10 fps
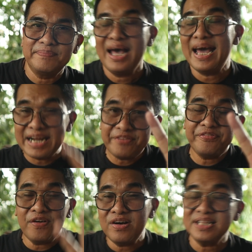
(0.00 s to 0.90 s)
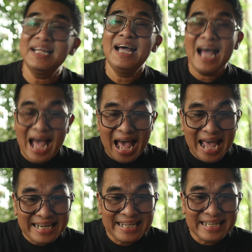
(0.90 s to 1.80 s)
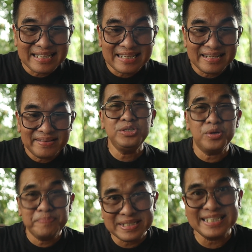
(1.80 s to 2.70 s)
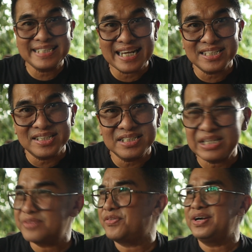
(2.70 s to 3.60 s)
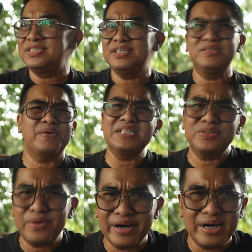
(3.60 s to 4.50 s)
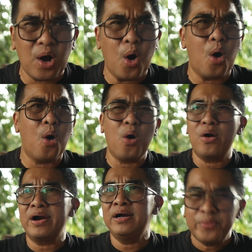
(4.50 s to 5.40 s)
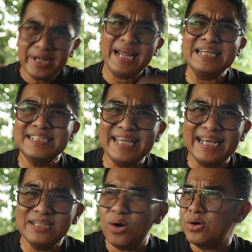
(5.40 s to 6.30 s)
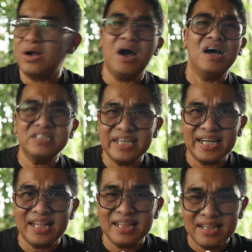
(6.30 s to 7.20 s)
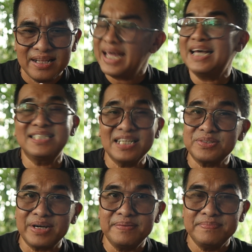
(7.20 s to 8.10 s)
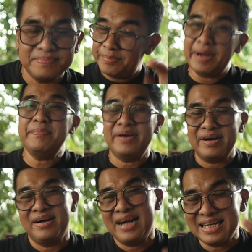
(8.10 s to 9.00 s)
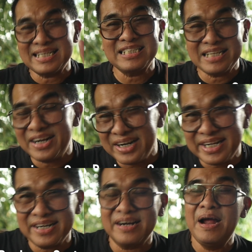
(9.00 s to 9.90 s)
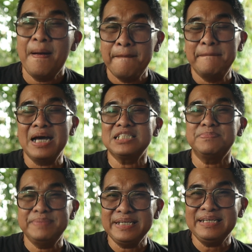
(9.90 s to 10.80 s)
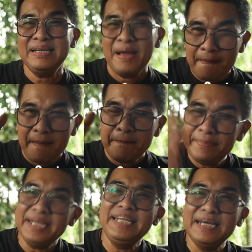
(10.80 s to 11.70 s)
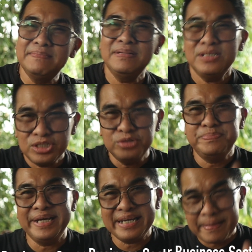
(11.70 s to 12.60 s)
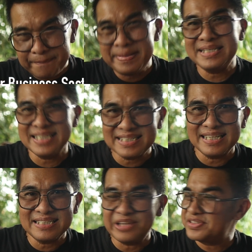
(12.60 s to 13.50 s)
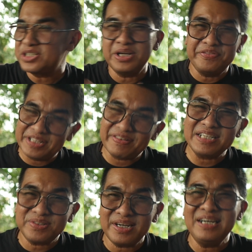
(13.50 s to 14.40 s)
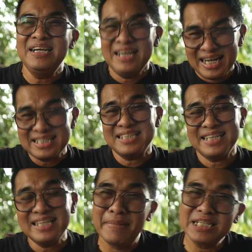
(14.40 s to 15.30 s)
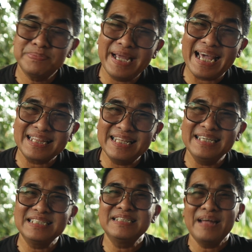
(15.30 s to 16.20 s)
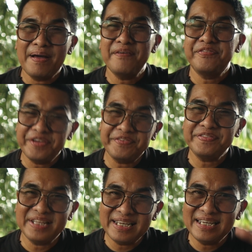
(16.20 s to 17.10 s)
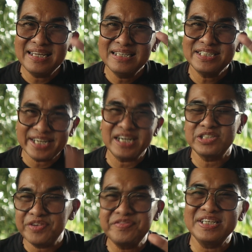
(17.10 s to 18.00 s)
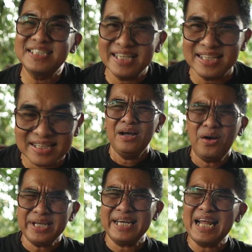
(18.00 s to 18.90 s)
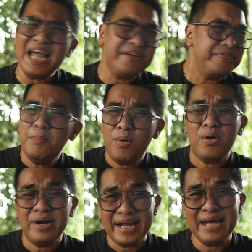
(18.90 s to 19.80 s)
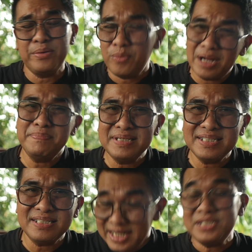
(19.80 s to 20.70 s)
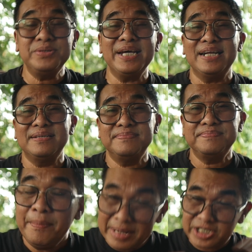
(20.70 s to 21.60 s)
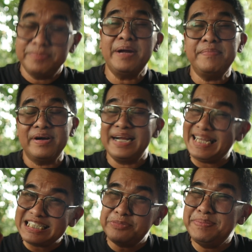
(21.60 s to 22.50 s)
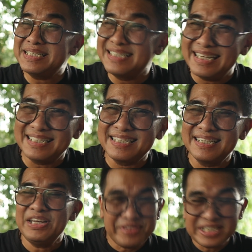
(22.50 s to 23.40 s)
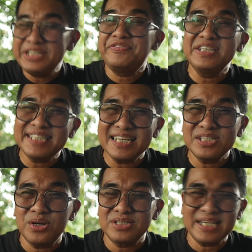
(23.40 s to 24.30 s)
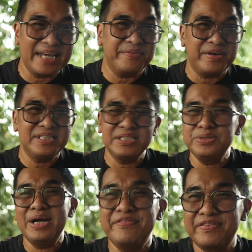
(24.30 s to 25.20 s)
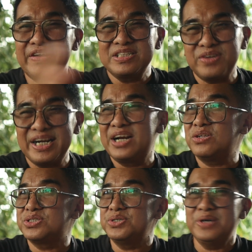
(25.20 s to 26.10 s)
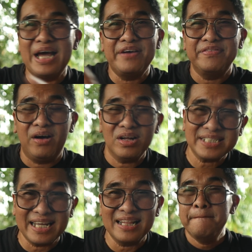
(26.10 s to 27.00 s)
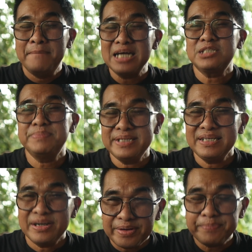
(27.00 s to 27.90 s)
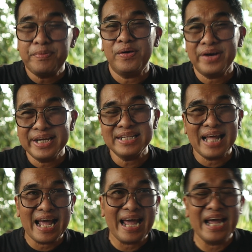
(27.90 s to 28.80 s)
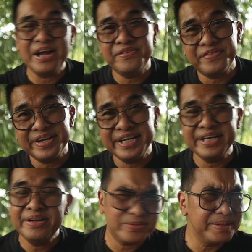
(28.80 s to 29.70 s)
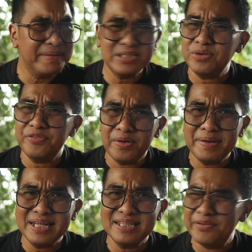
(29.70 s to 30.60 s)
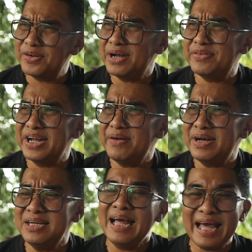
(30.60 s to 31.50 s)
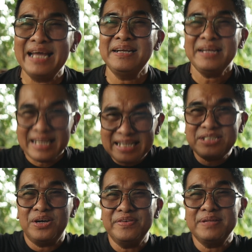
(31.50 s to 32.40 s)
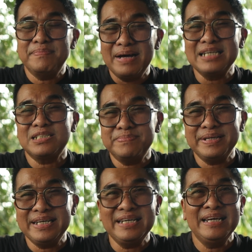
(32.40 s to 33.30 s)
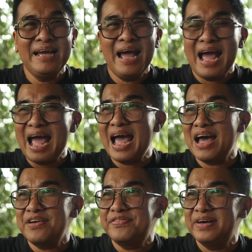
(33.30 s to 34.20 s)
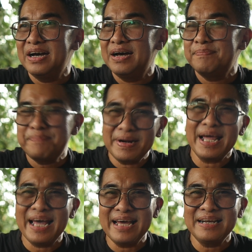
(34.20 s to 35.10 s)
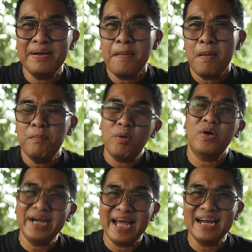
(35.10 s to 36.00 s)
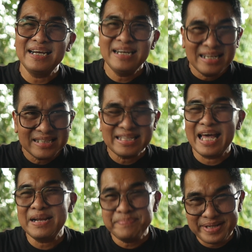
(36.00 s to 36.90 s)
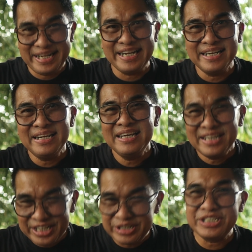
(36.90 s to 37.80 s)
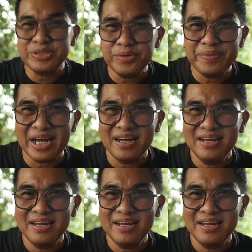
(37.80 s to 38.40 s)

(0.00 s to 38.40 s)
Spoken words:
And then fourth, I need your business sectors. So for instance, restaurant or real estate or hotel, etc. Remember, as I said earlier, must be medium to big businesses. If it's restaurant, as I said, must be at least 50 chairs, 50 seats. Okay, can I have more than one business? Yes, you can. But remember, each business, if it's a different sectors, like for instance, you a restaurant and also you have a hotel, must be reported every 3 months or 4 months. I forgot for that one. And each of it must be have a plan more than 10 billion Indonesian rupiah.